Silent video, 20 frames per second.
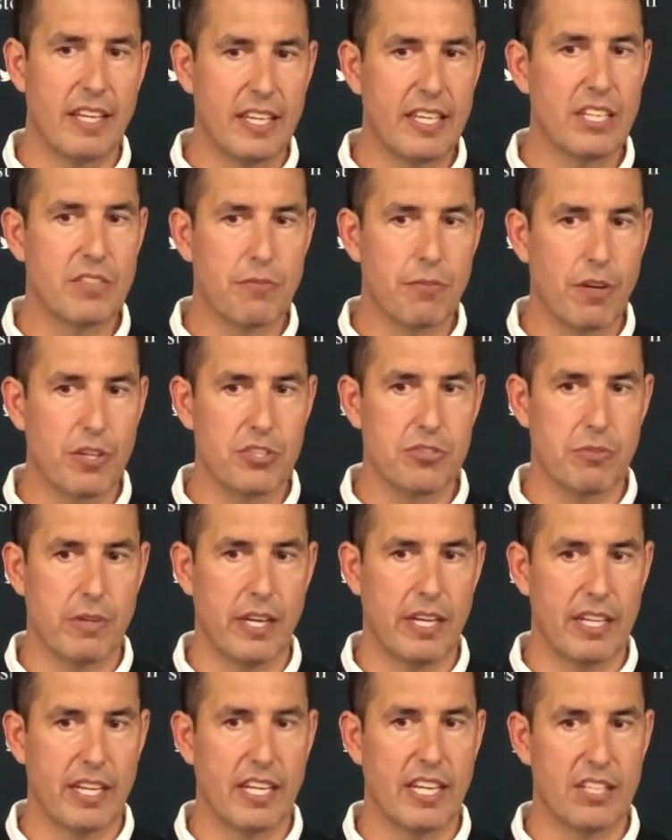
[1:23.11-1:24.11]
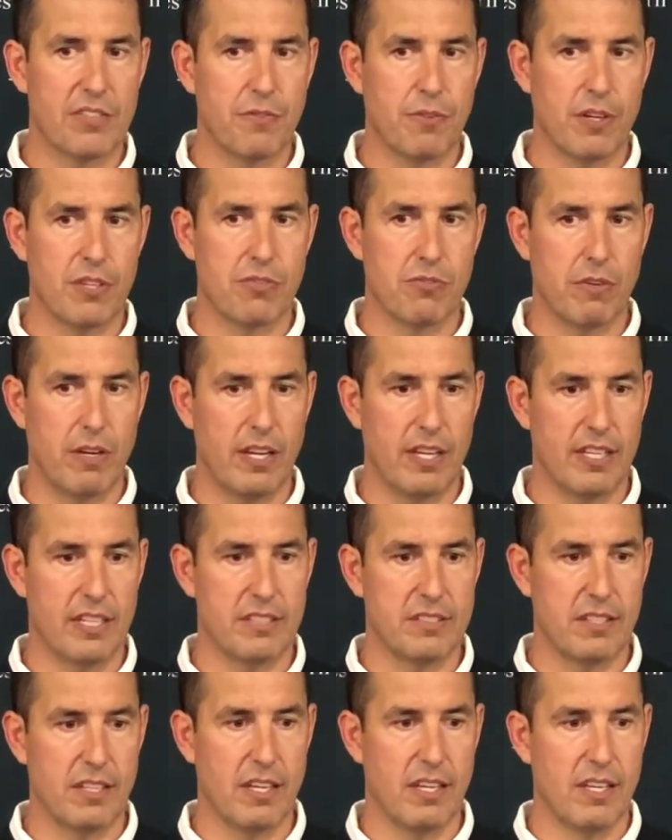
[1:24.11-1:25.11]
It gets frustrating. It gets frustrating
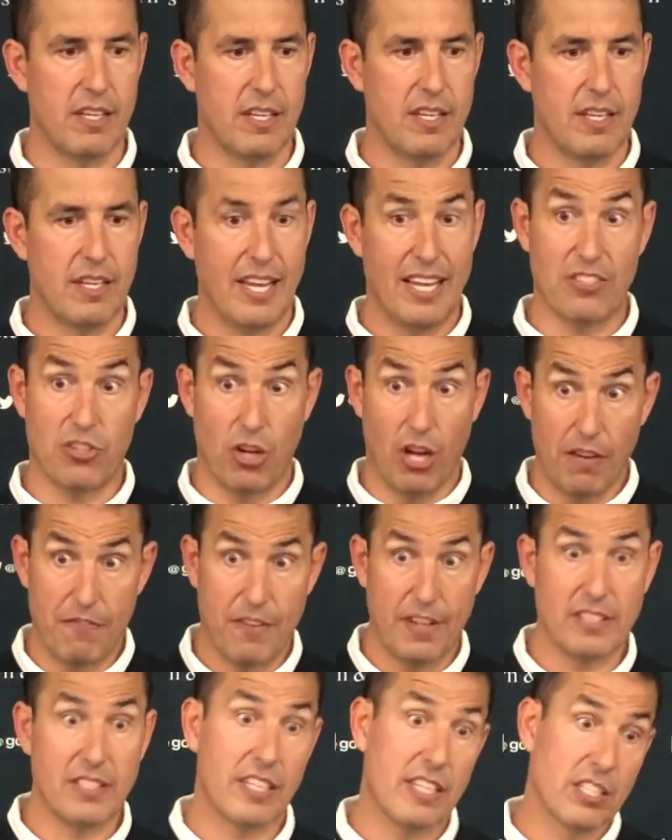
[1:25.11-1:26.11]
as an offense.